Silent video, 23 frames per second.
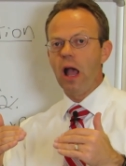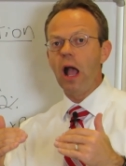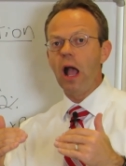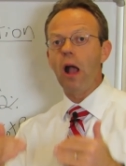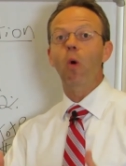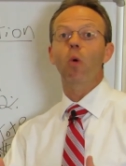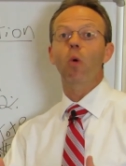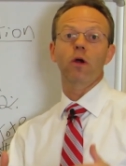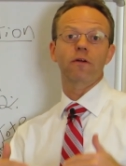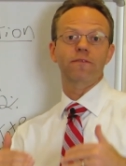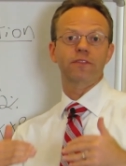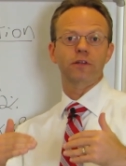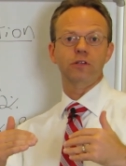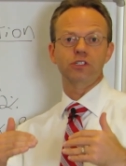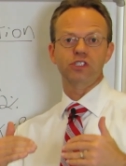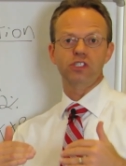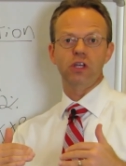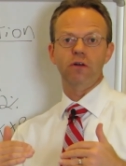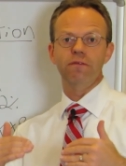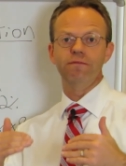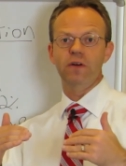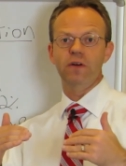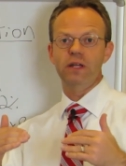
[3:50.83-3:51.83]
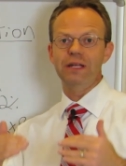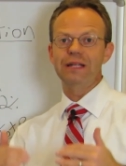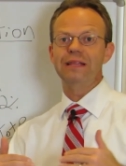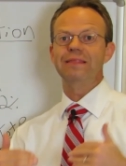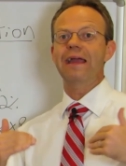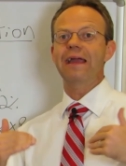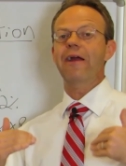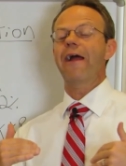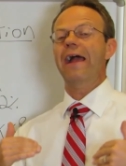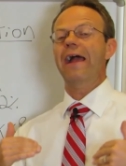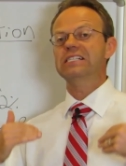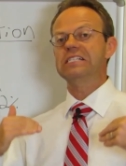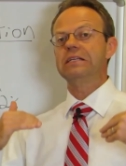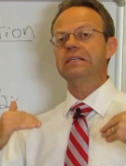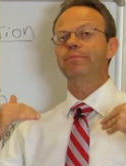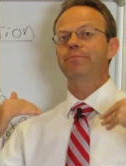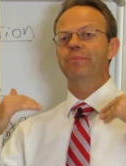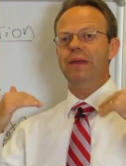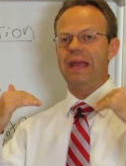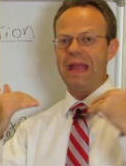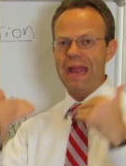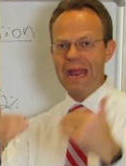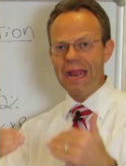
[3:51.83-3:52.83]
or if they're self-funded, they're actually
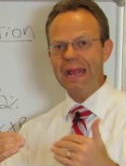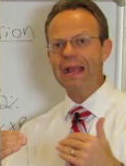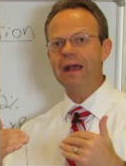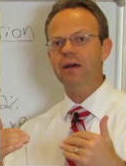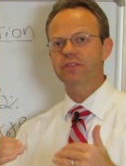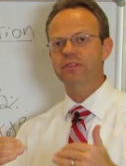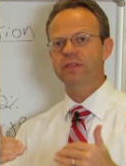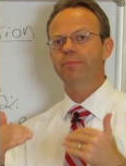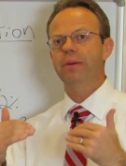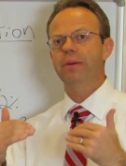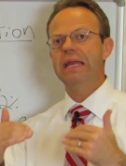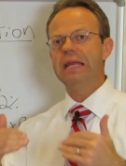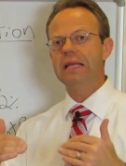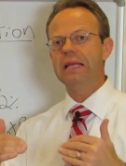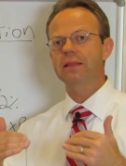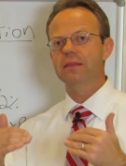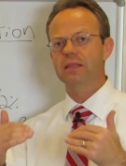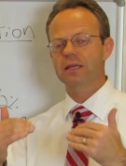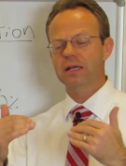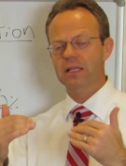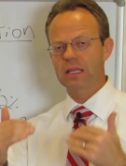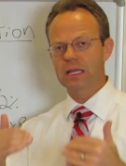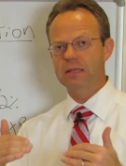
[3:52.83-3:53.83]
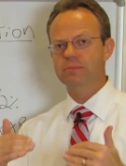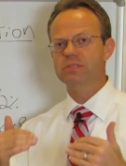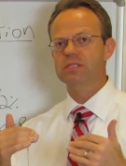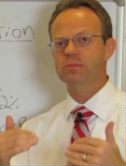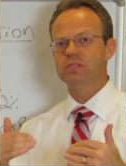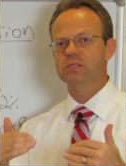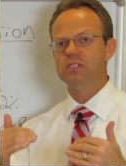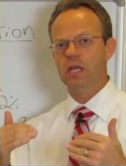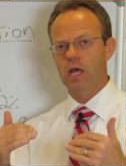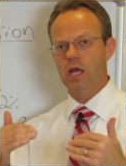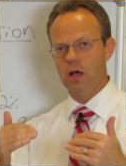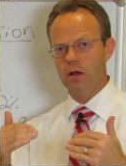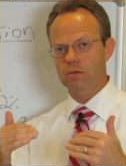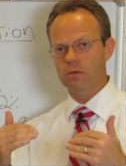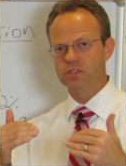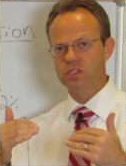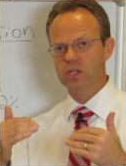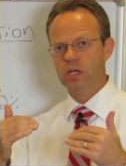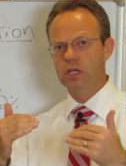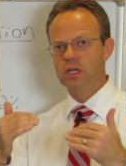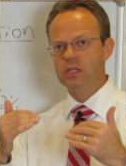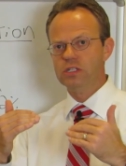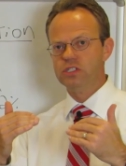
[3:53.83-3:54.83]
paying out the, pay, the claims
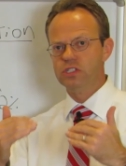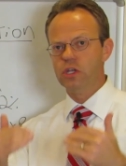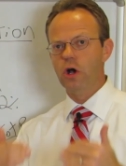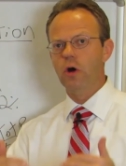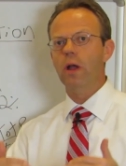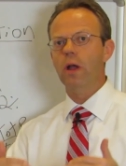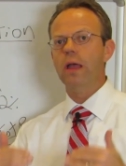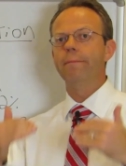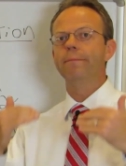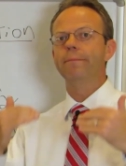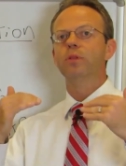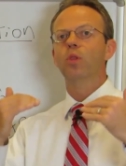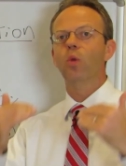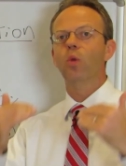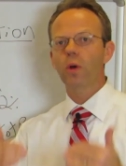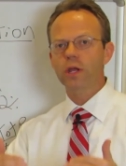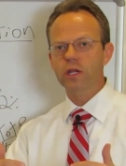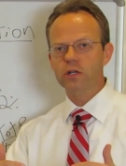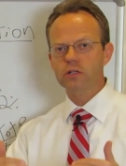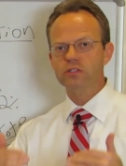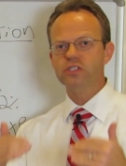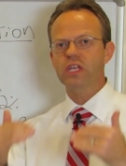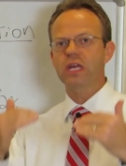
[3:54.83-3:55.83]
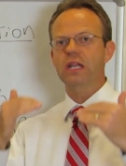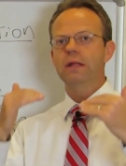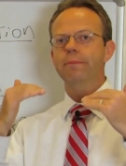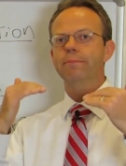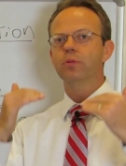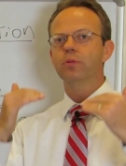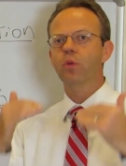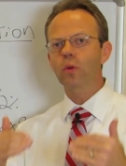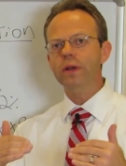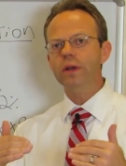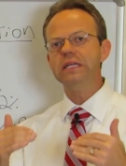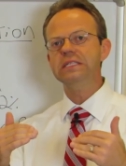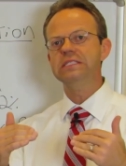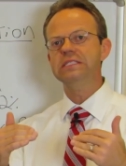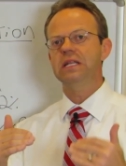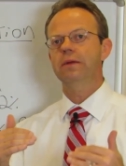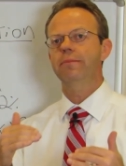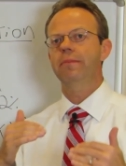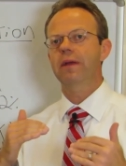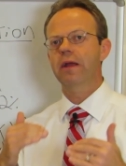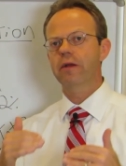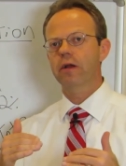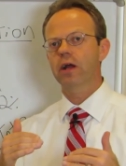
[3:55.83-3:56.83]
themselves. So employers and employees in
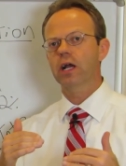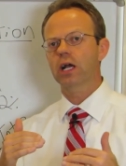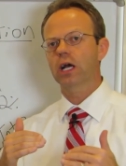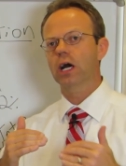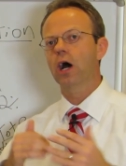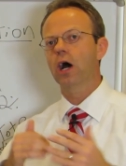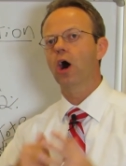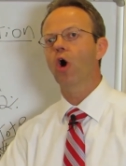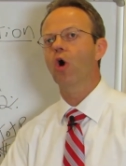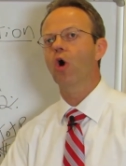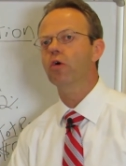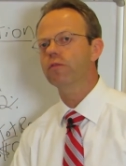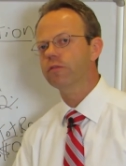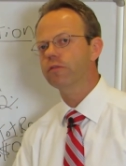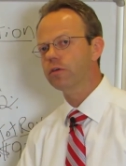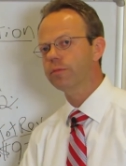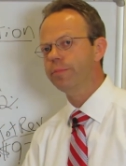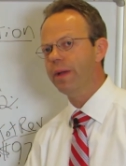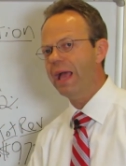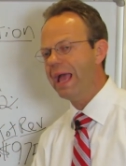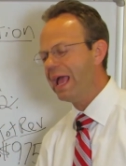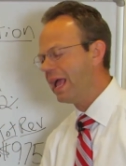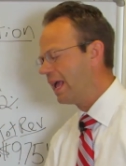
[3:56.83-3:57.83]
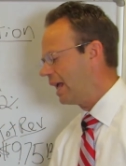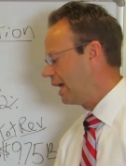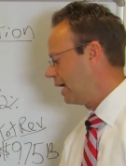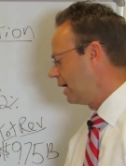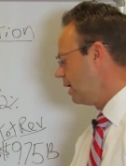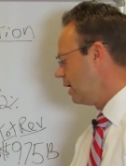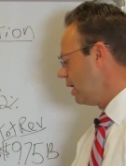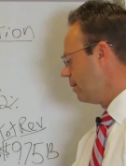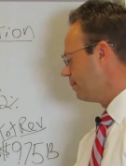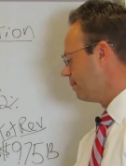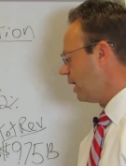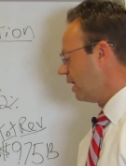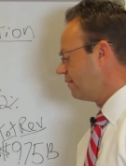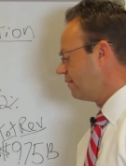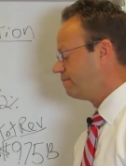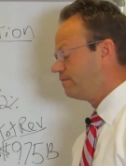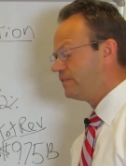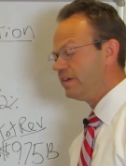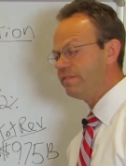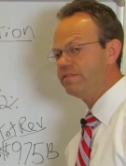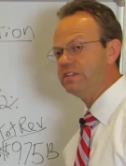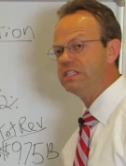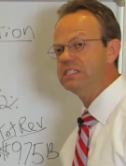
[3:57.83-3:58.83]
America overpay by
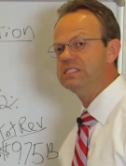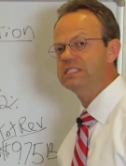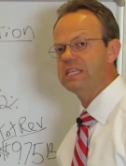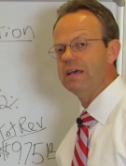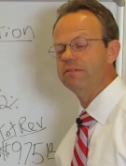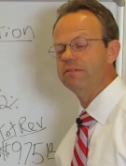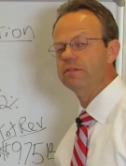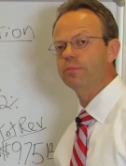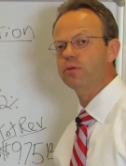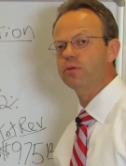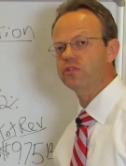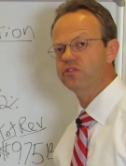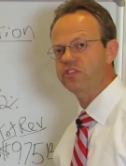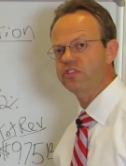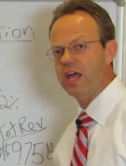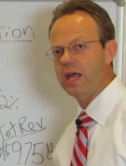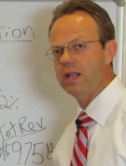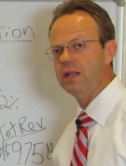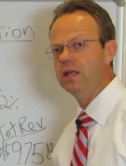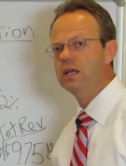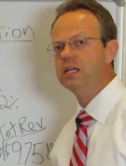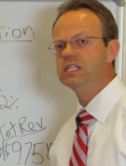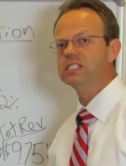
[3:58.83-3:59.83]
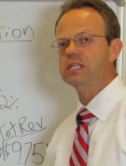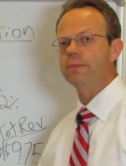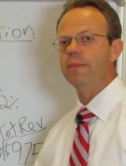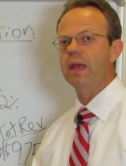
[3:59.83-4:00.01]
57% to